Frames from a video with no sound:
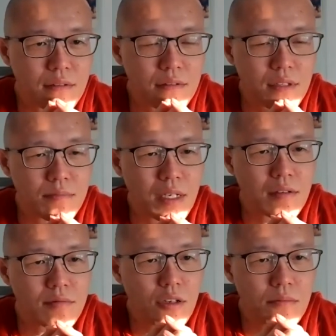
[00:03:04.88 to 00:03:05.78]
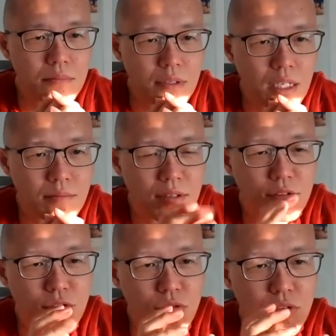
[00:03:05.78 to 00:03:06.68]
we may not be able
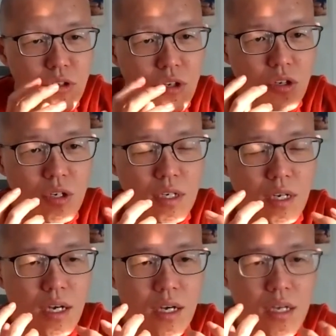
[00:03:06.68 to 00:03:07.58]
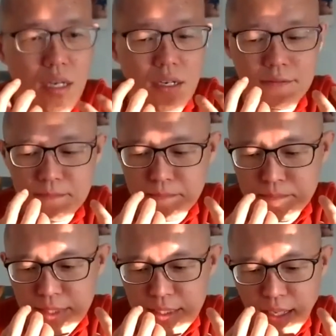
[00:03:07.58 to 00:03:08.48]
to uh,
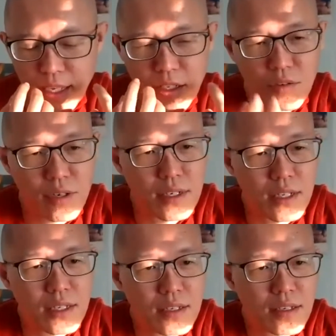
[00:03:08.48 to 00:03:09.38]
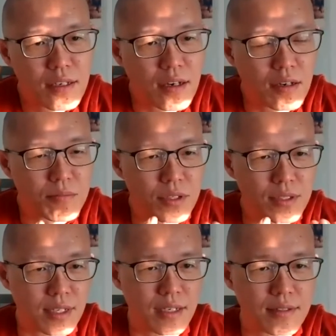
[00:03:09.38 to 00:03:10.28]
accurately or
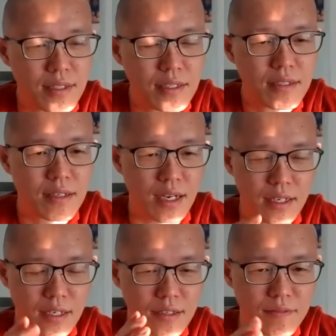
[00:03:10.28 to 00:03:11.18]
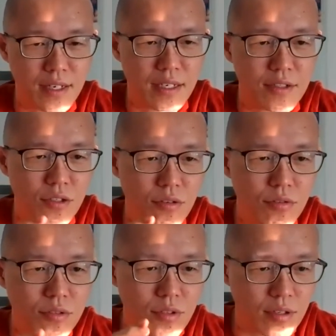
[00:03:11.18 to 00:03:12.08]
precisely identify
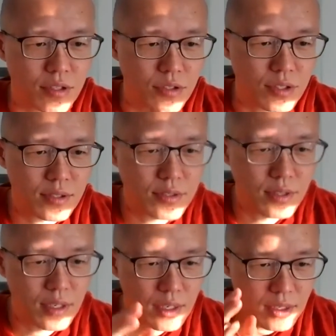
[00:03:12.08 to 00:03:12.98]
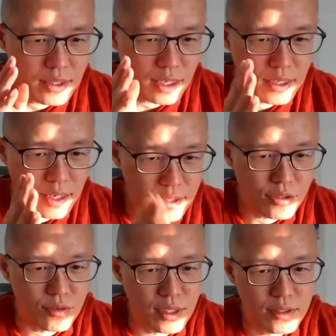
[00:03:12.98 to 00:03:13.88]
those conditions that led
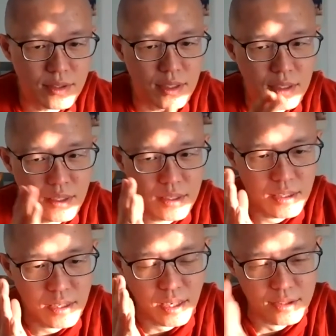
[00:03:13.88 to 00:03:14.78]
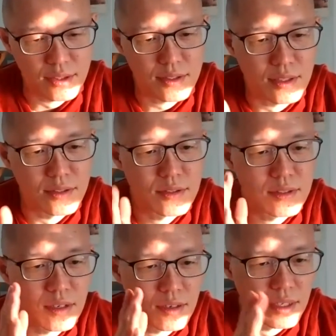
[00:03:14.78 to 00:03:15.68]
to its existence
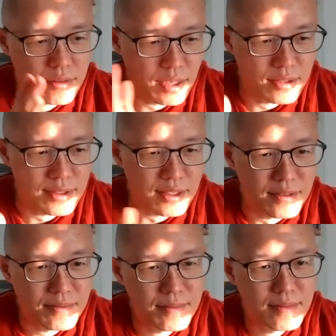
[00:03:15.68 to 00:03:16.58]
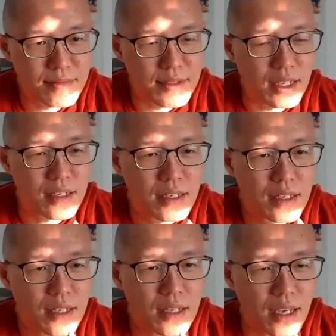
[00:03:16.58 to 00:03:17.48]
or arising. Yeah.
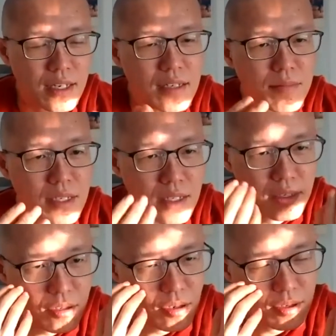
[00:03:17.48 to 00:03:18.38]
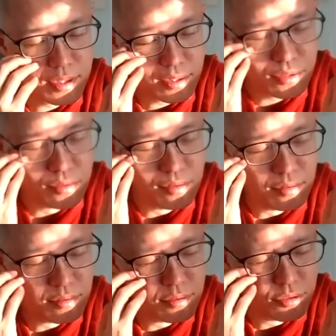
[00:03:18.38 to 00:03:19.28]
And it may then cause us to
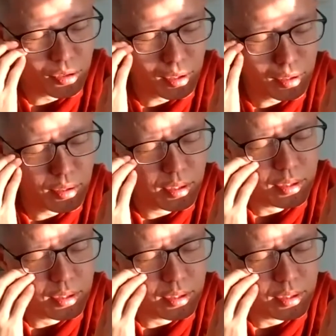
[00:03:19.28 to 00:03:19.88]
draw